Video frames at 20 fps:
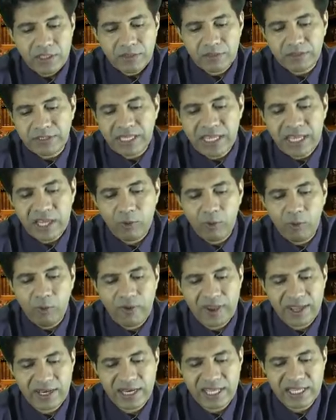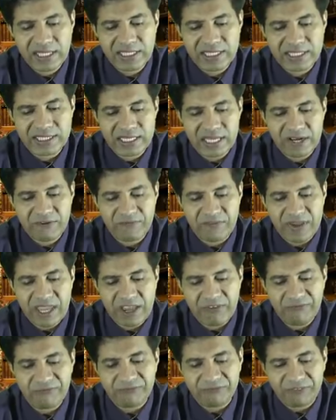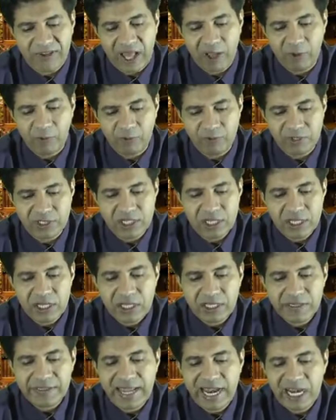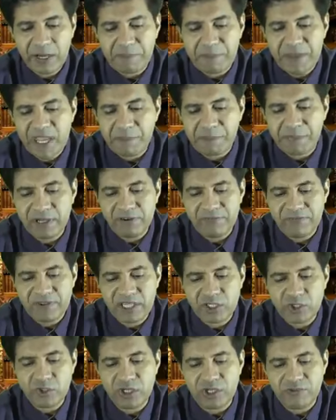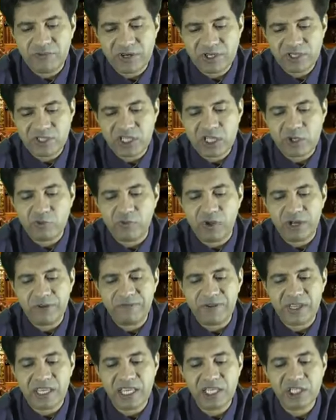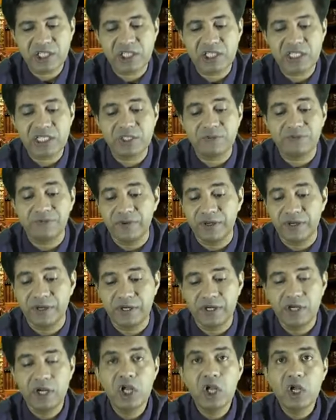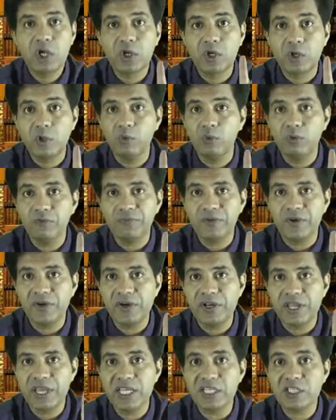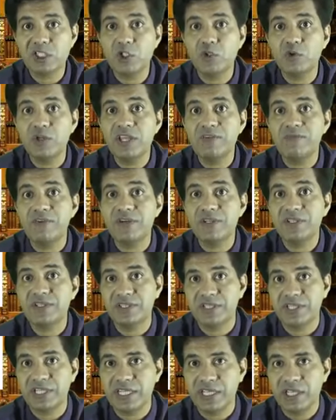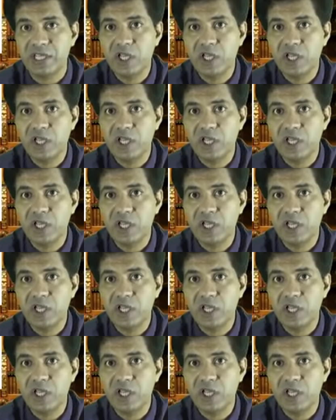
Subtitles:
The ONS survey found that people with university qualifications were, clue word is university,